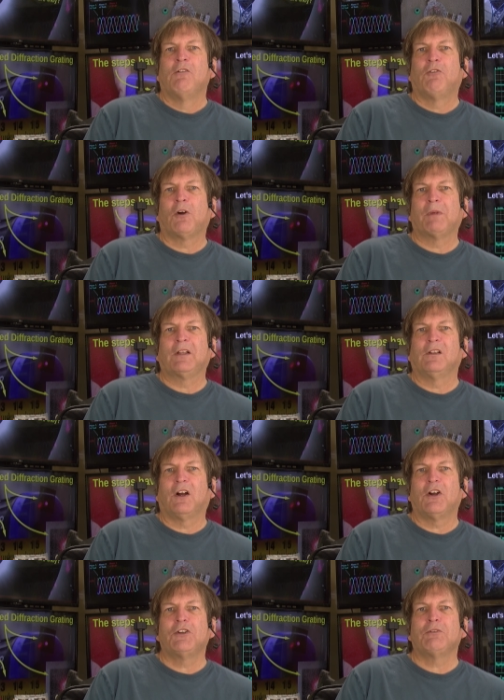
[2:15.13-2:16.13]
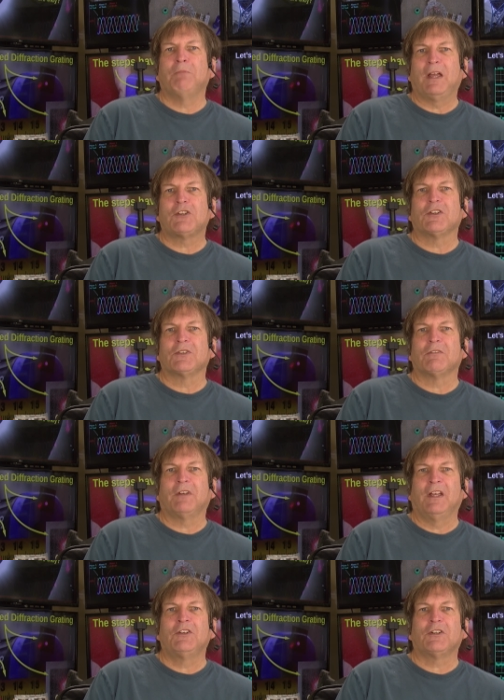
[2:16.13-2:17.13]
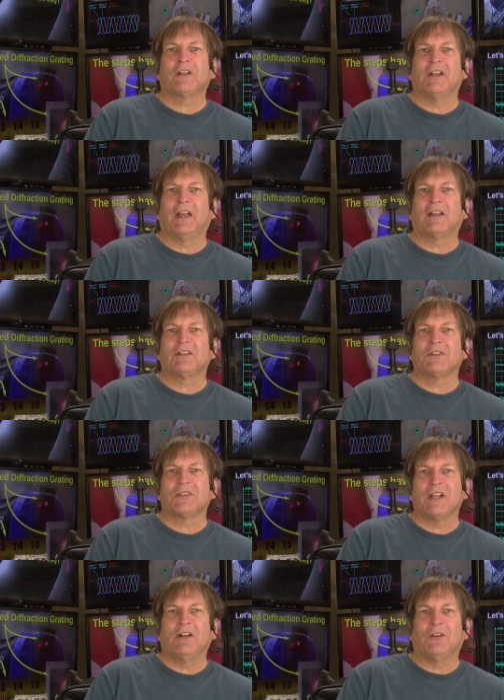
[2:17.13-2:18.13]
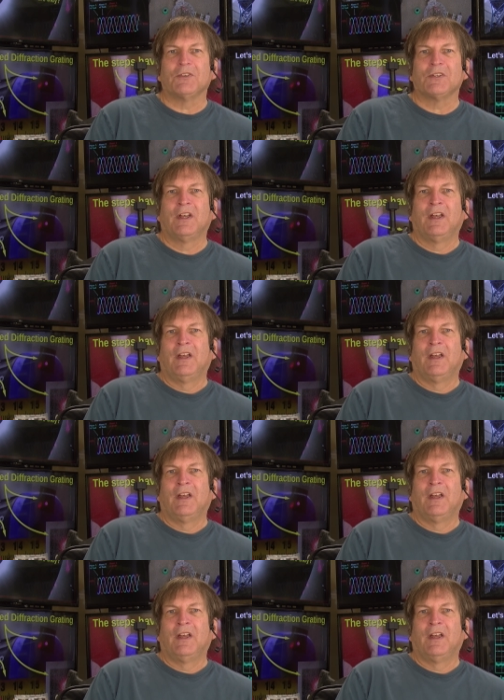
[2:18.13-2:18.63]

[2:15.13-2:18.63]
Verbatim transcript: forming large meshes of interconnected cells.